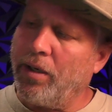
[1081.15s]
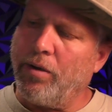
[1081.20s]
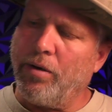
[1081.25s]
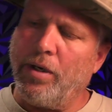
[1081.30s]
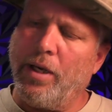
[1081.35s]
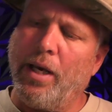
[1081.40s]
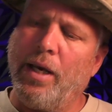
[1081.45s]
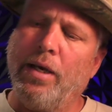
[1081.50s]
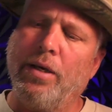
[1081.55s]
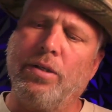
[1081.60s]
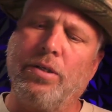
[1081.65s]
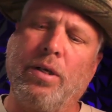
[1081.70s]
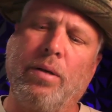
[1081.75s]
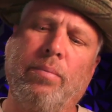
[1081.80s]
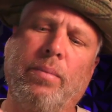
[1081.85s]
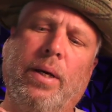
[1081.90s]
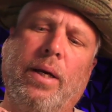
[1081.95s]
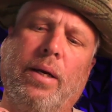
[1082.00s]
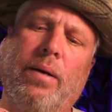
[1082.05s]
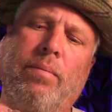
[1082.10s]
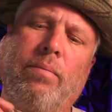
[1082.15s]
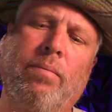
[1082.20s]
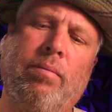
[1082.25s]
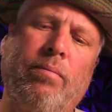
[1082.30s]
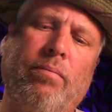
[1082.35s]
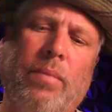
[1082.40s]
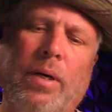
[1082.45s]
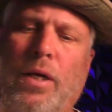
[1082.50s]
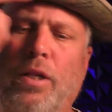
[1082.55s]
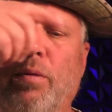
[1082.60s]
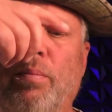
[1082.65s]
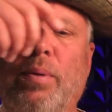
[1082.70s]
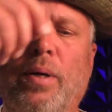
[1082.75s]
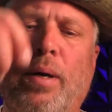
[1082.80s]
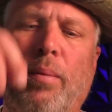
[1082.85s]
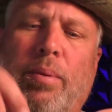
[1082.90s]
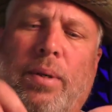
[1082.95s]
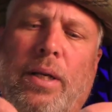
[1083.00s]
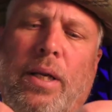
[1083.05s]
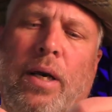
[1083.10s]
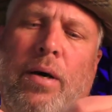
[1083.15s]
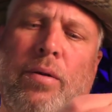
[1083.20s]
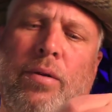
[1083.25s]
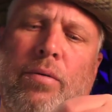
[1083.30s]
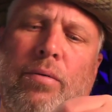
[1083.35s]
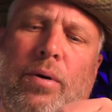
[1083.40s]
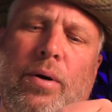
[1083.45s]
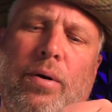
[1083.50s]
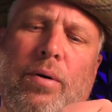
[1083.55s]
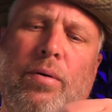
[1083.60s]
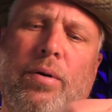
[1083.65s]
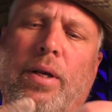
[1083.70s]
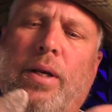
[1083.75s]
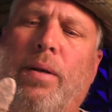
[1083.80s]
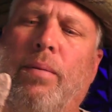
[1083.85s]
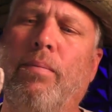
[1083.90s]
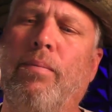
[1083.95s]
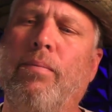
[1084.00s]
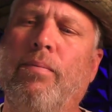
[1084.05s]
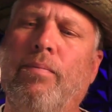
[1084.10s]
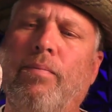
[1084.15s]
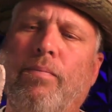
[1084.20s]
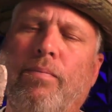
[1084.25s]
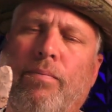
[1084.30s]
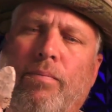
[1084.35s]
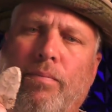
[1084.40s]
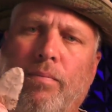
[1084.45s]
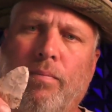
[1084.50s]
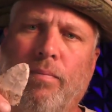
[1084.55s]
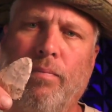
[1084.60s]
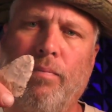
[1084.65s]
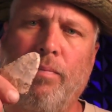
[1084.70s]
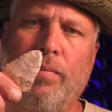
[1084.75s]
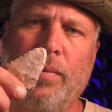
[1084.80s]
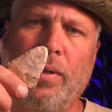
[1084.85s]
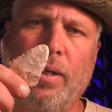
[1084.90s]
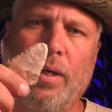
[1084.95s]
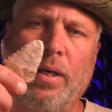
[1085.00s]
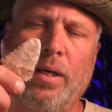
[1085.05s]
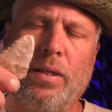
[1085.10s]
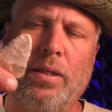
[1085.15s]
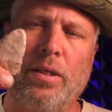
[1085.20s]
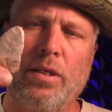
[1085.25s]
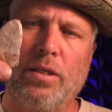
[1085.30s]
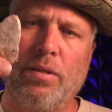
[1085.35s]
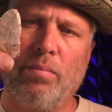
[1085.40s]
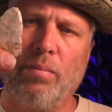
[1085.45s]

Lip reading: other day I was on my other property down the road and got this